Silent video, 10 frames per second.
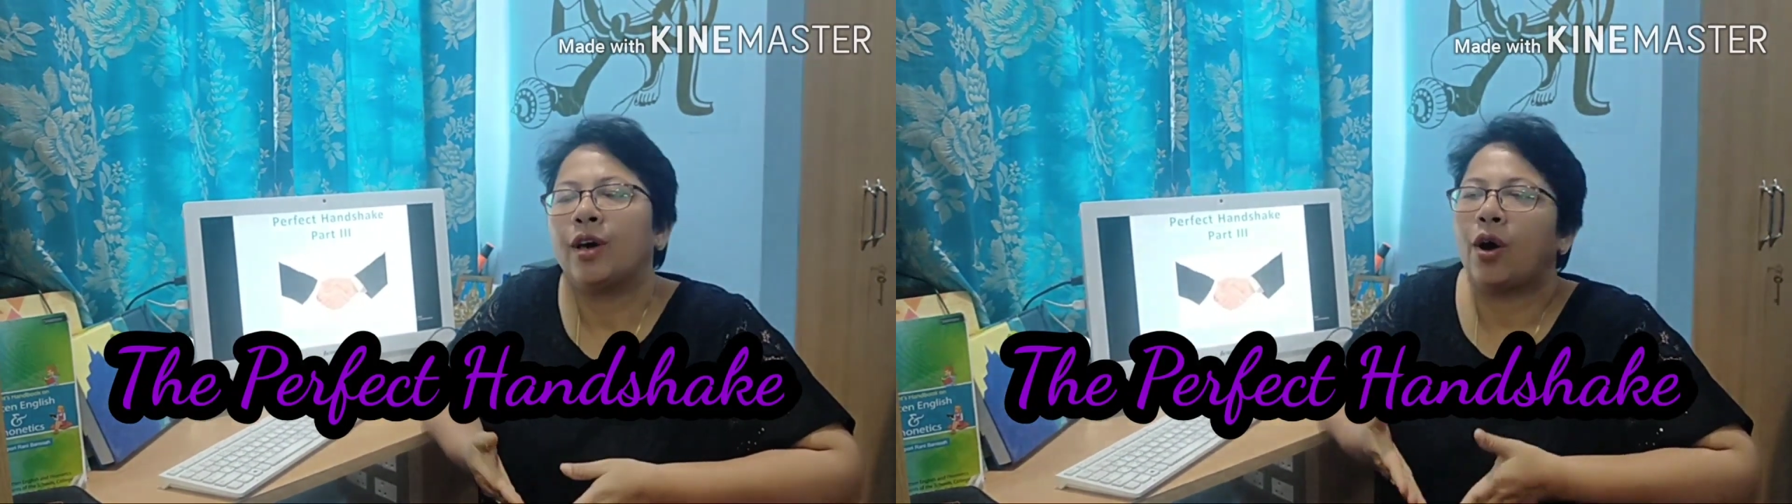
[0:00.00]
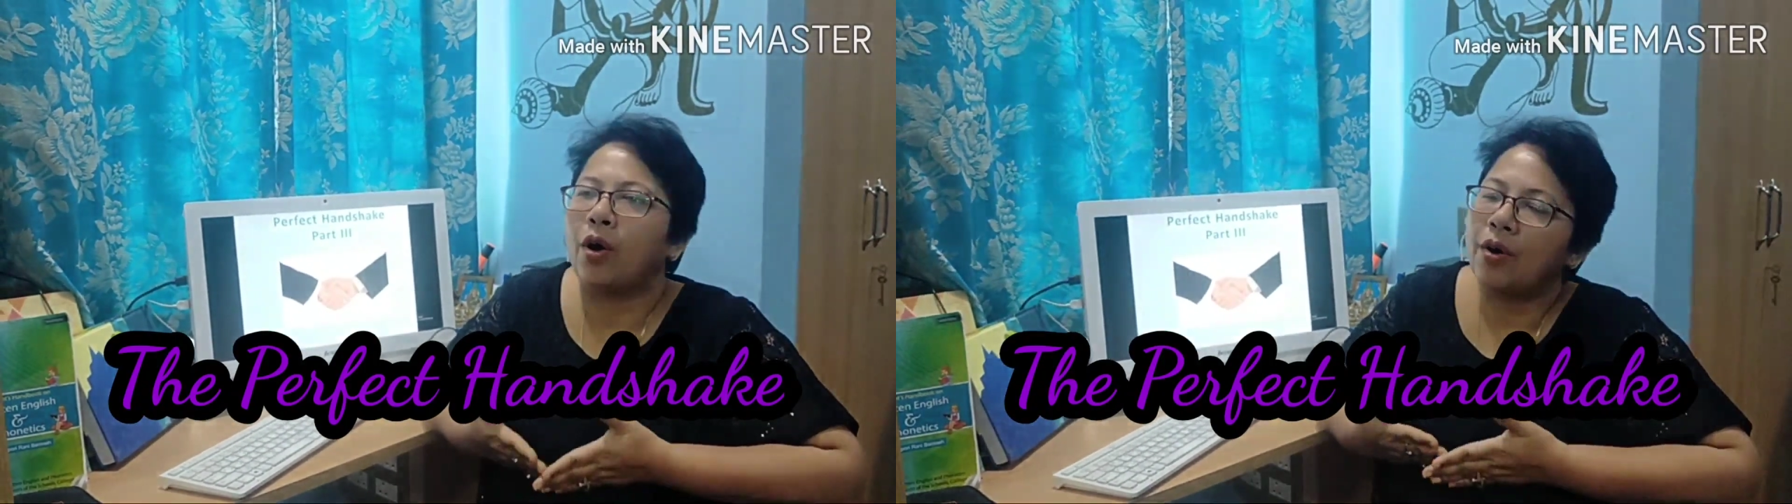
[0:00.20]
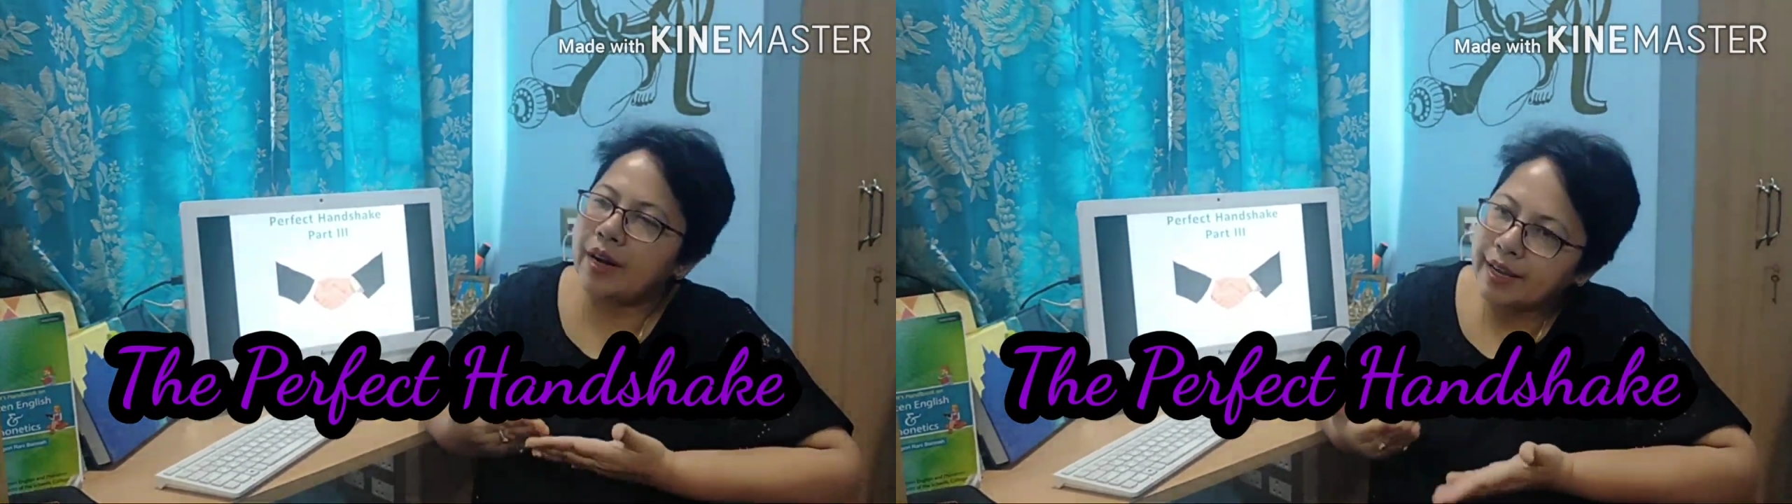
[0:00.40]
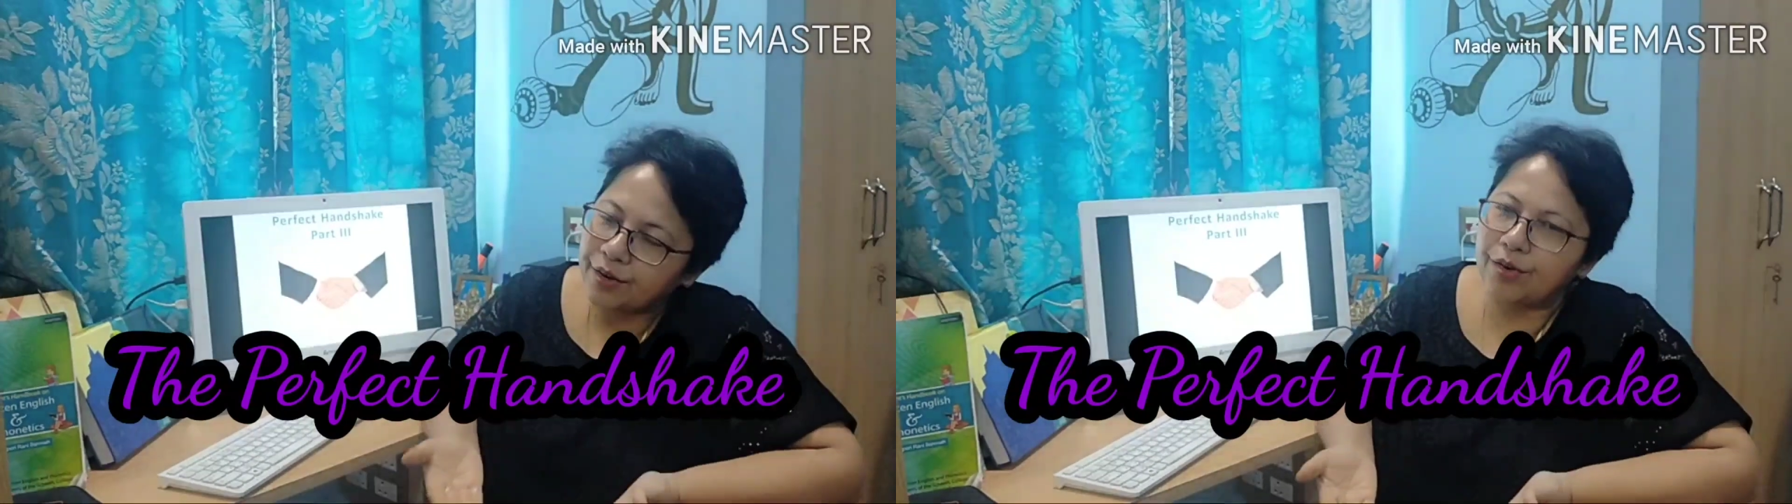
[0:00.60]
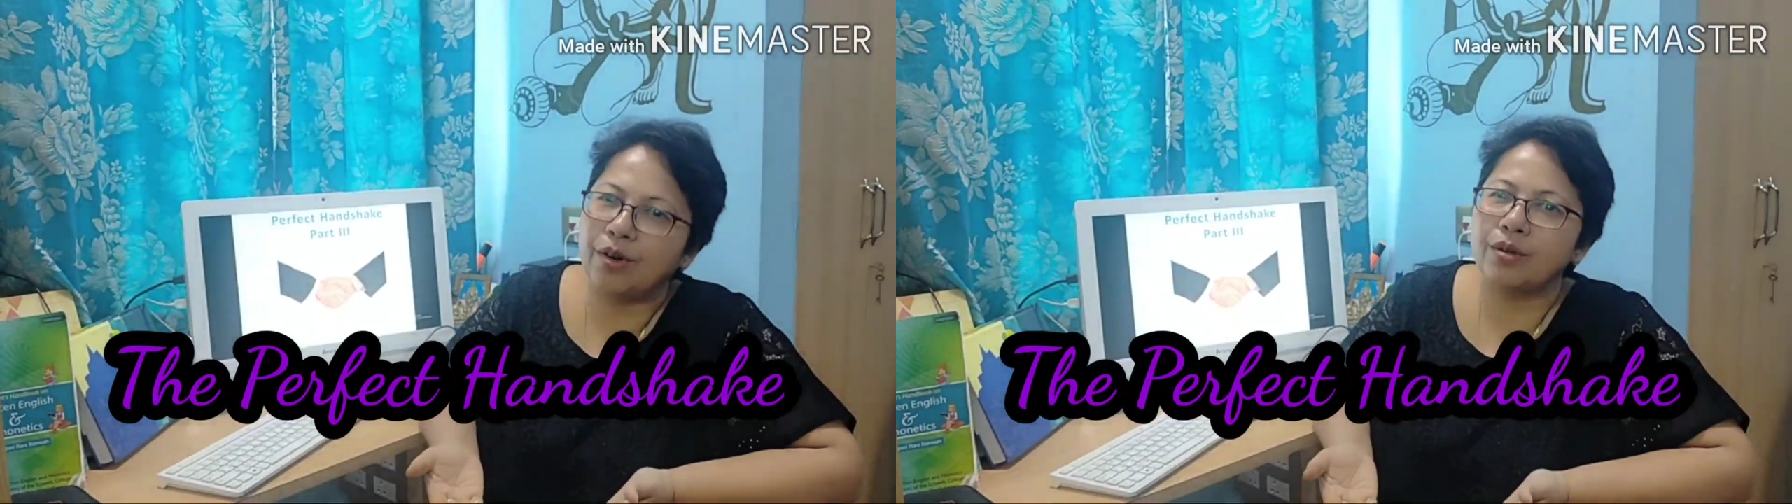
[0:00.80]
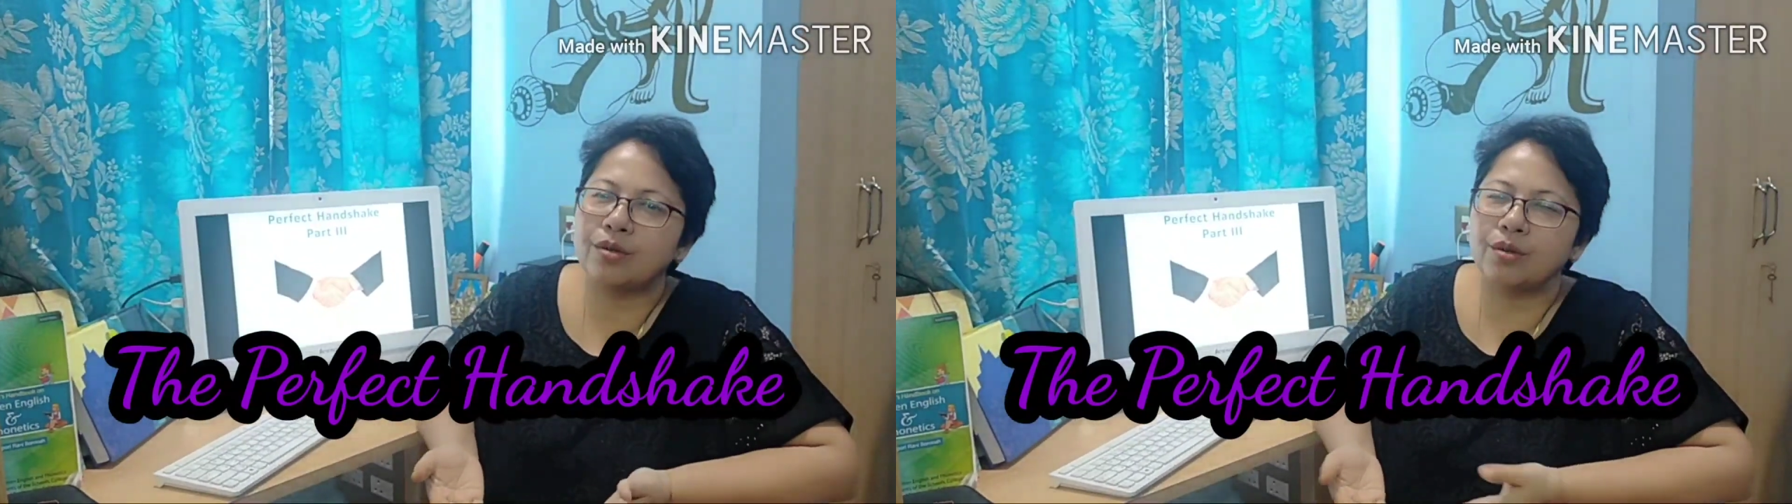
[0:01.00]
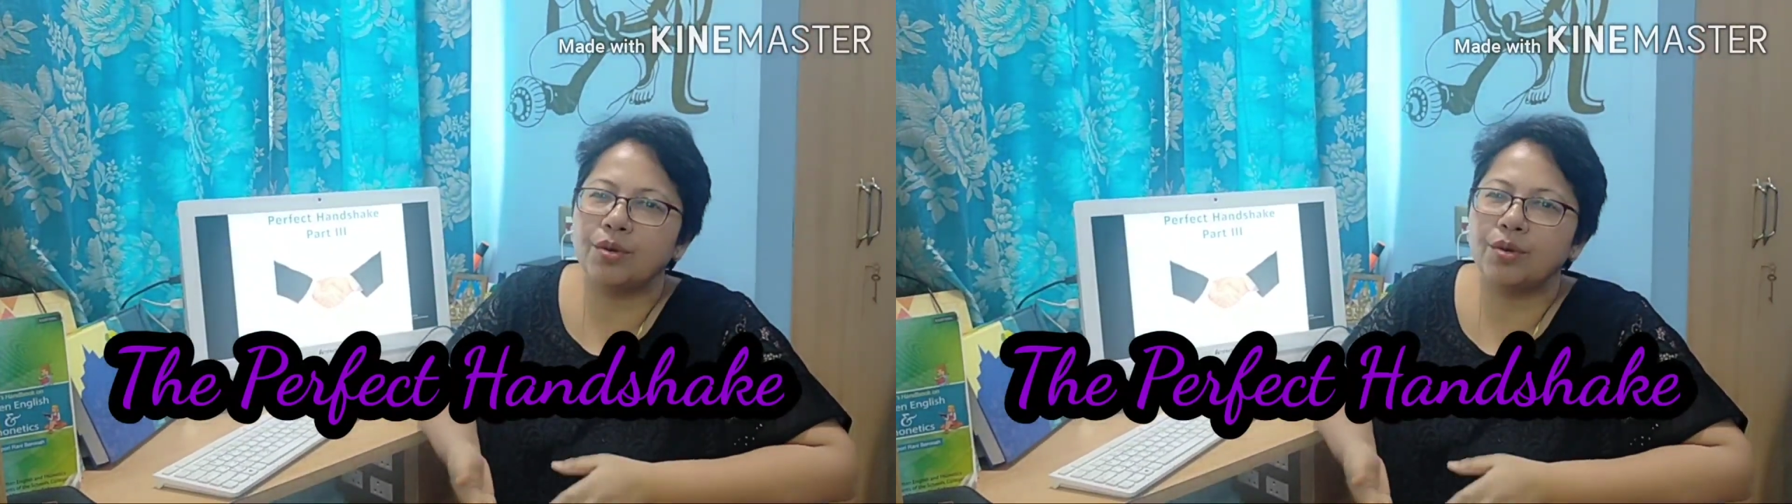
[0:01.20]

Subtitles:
or later also,